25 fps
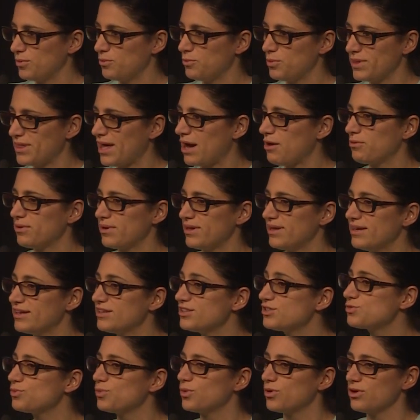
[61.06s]
Without
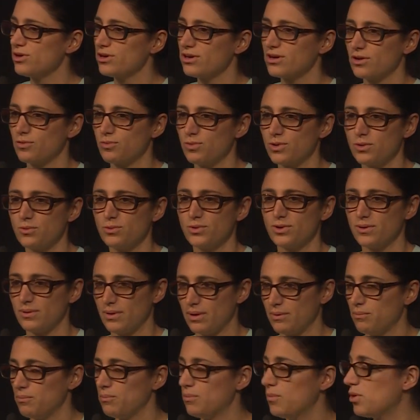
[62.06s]
his work, we would
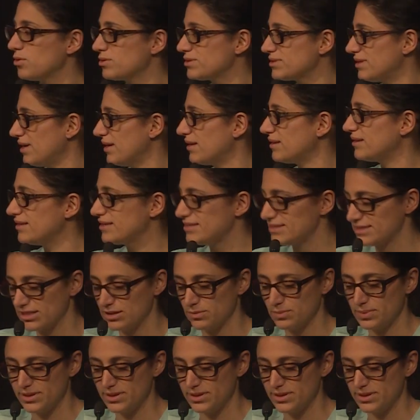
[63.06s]
most likely still